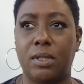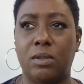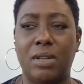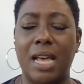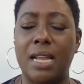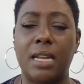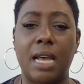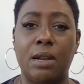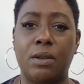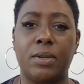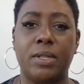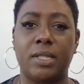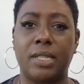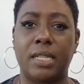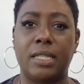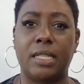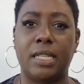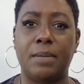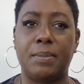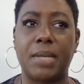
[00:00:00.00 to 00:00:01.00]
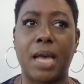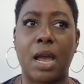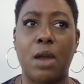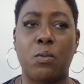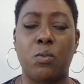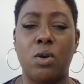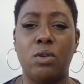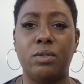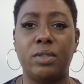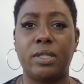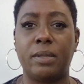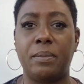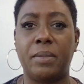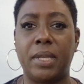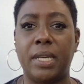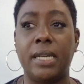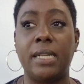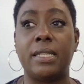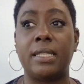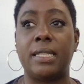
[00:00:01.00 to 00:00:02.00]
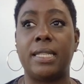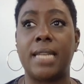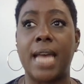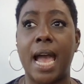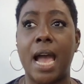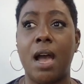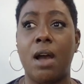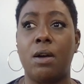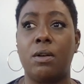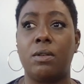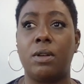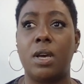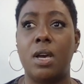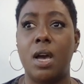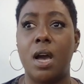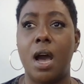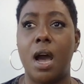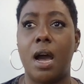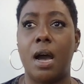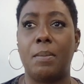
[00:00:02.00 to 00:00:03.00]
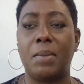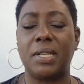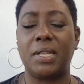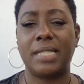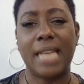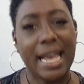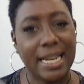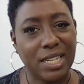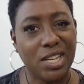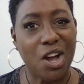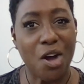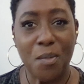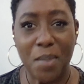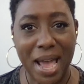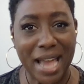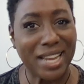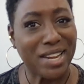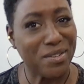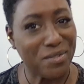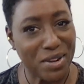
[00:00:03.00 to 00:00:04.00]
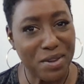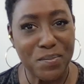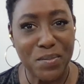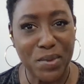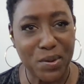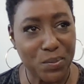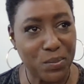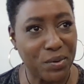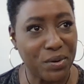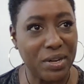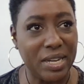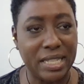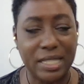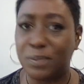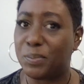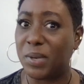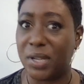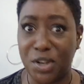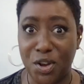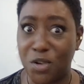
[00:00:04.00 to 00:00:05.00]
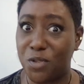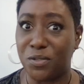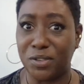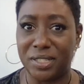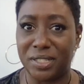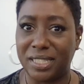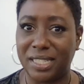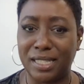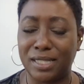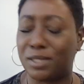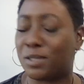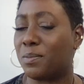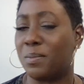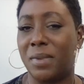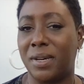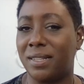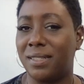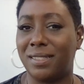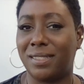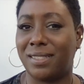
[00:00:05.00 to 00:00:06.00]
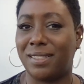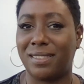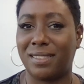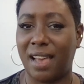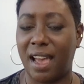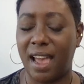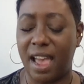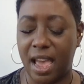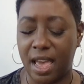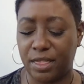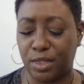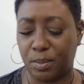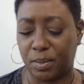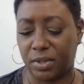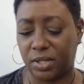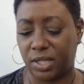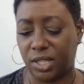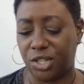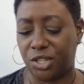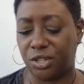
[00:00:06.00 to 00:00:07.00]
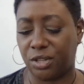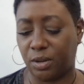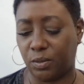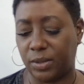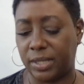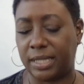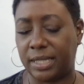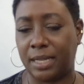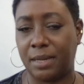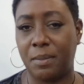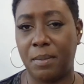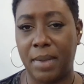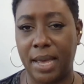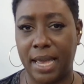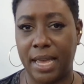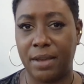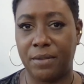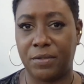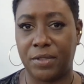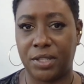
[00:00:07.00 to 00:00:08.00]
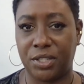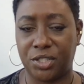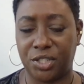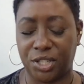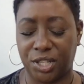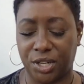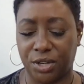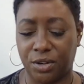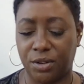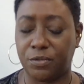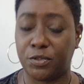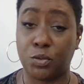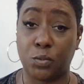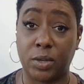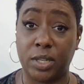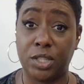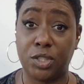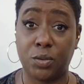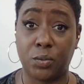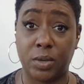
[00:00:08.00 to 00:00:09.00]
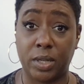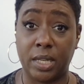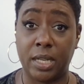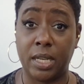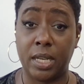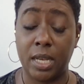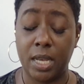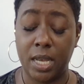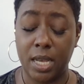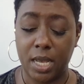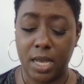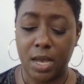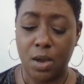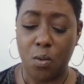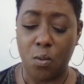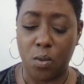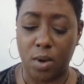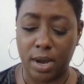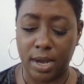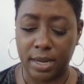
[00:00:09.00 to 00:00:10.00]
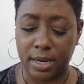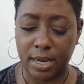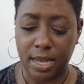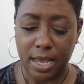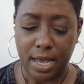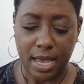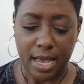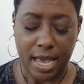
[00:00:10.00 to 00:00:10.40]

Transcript: I don't want to say tips. I wrote some things down because I had to go back and remember. It's been over 6 months since I had the procedure. It was in May of this year of 2021.